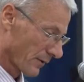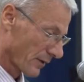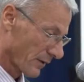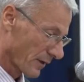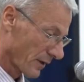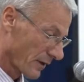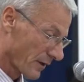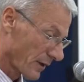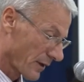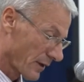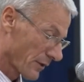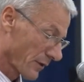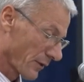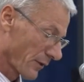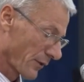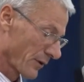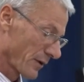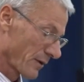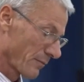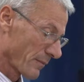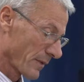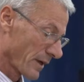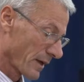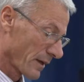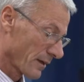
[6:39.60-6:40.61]
There are
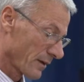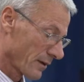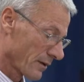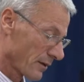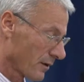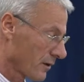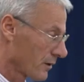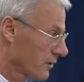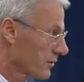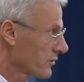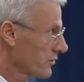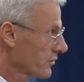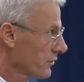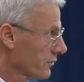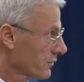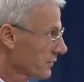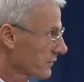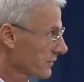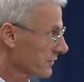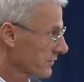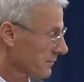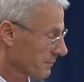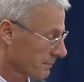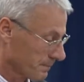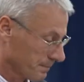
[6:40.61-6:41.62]
three main
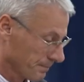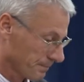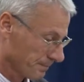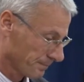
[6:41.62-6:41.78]
religions